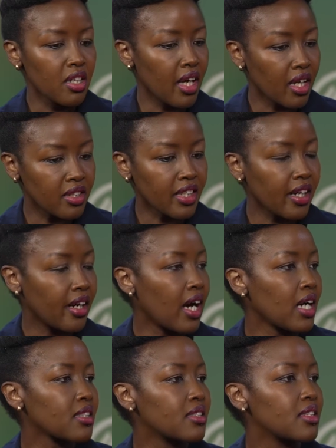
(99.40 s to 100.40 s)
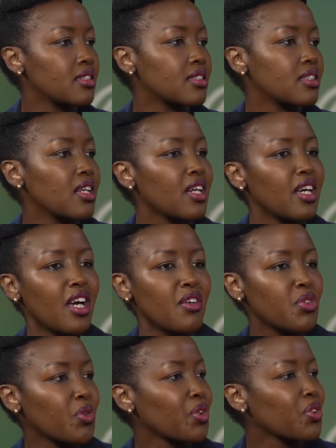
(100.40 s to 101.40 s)
healthcare access,
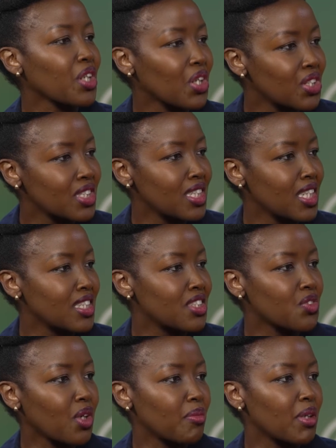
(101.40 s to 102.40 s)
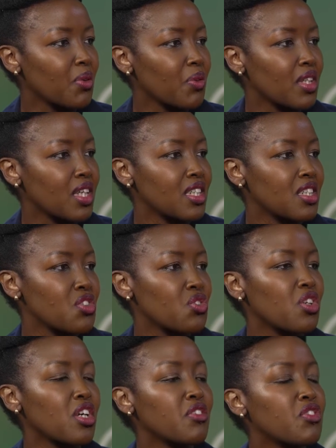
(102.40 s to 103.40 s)
everyone on the continent is grappling with that. And so,
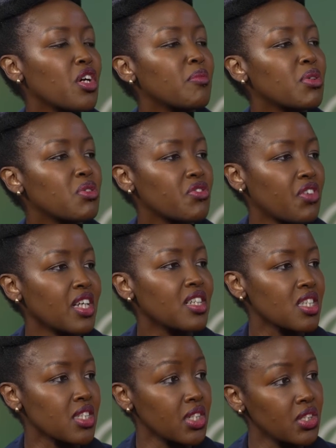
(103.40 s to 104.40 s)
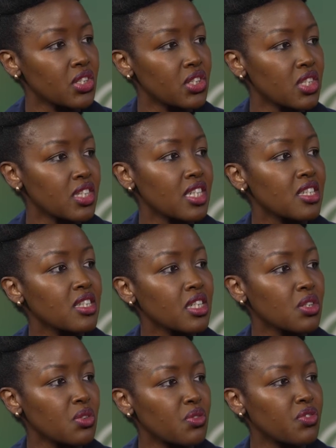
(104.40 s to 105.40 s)
if you're able to find a solution that is a
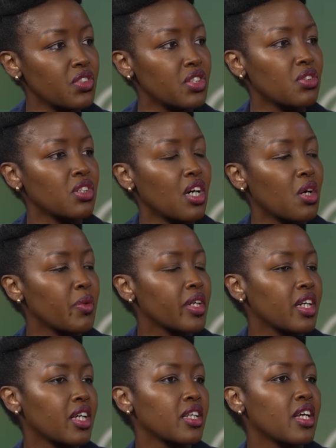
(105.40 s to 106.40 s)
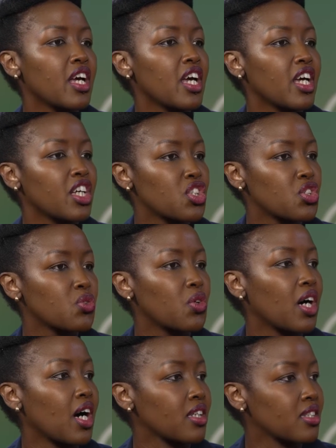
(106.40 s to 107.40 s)
good fit on how we can
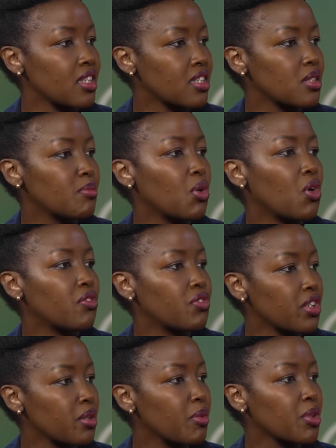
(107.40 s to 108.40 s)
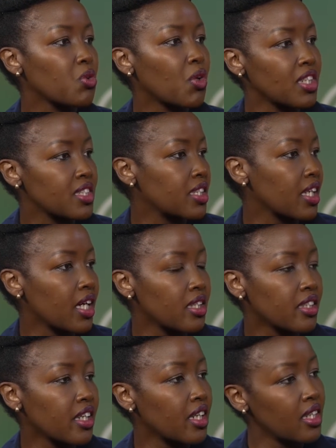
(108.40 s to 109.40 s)
ensure accessible, affordable, and quality
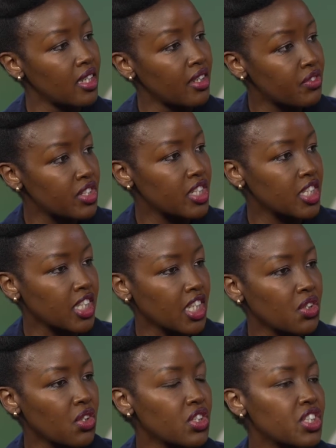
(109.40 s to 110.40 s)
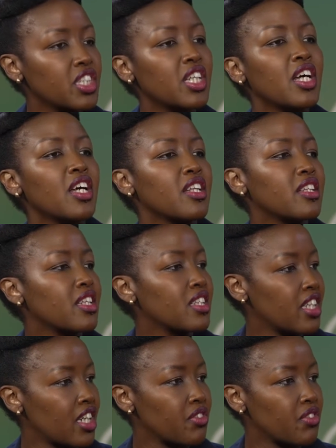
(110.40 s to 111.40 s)
healthcare, leveraging technology, then
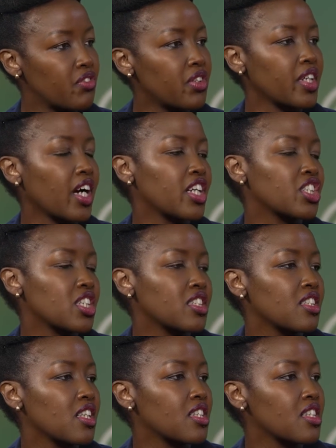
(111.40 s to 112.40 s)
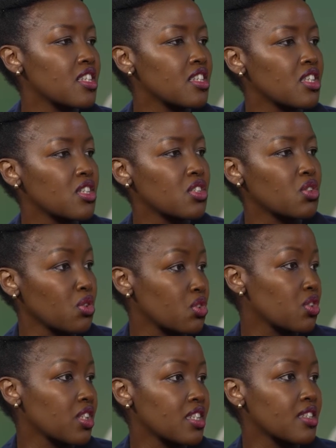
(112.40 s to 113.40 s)
there are very high chances that this is a
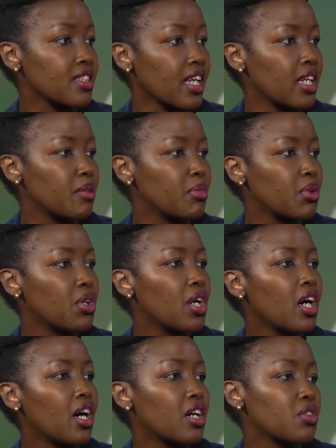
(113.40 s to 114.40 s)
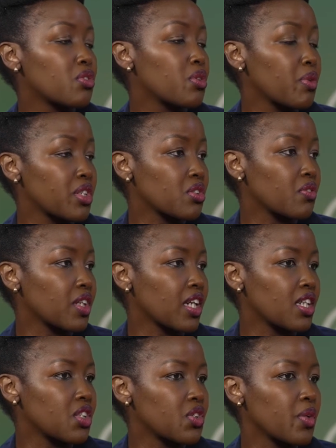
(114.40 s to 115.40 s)
solution that is scalable uh, to the rest of the
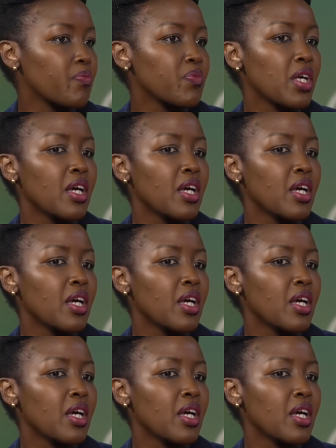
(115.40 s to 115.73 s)
country